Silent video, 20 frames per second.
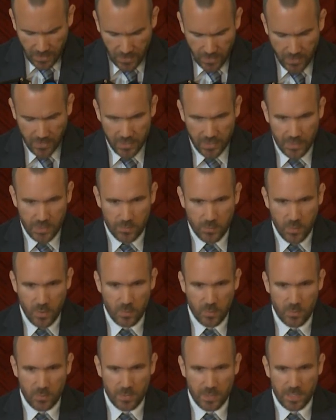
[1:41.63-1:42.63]
I think he
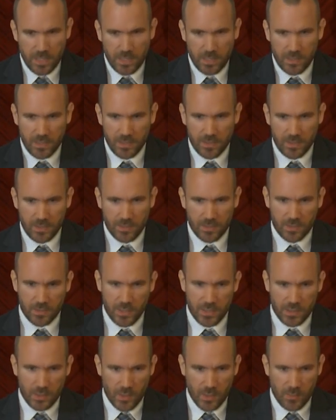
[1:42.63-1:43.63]
probably
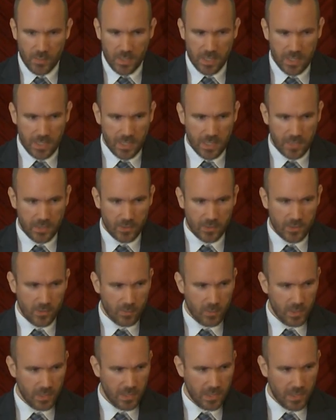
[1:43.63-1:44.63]
doesn't appear eager to
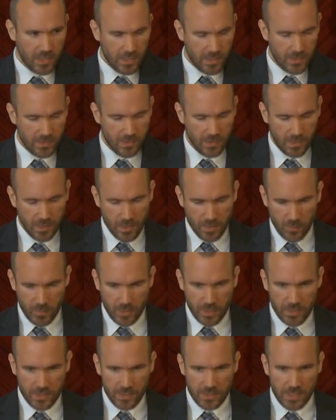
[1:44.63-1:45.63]
please,
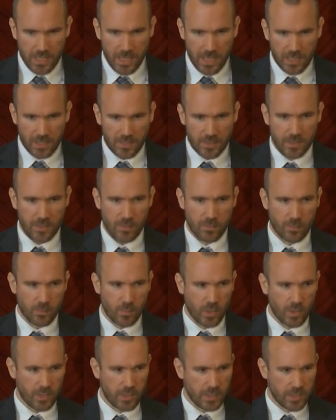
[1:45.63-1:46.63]
but instead
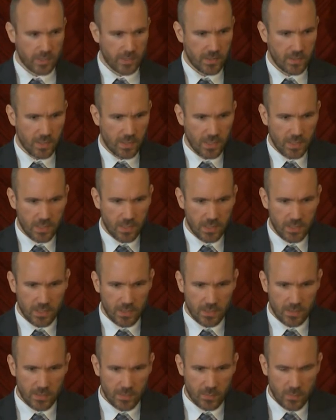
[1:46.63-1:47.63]
embodies in his
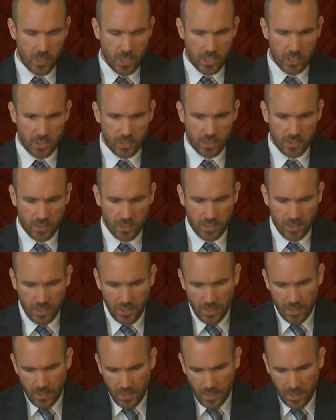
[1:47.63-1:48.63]
expression
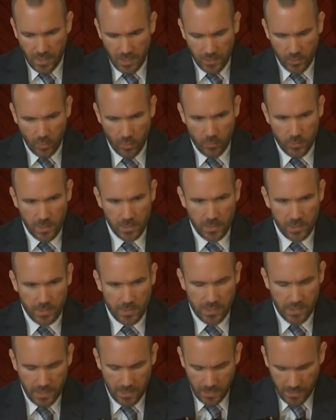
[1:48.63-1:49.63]

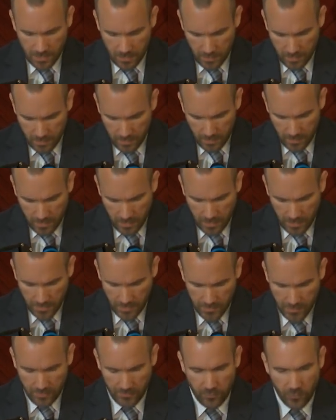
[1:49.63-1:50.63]
nobility,
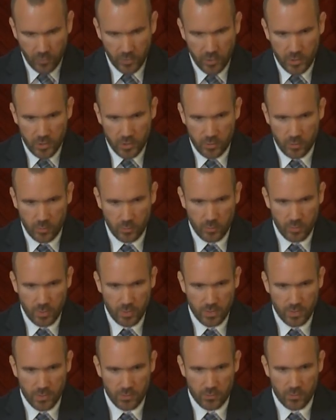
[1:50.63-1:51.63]
and fortitude,
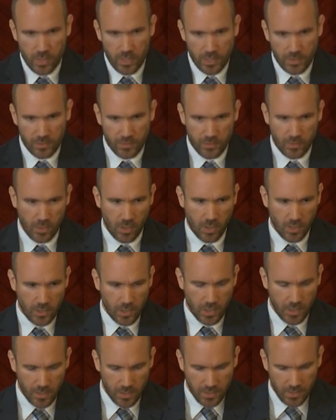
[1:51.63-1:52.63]
strength,
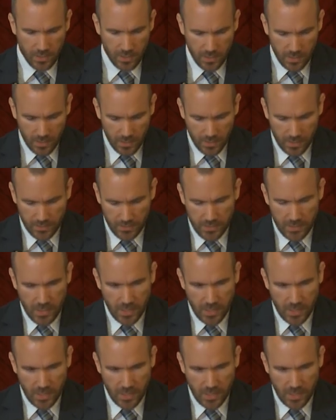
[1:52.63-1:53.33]
honor, and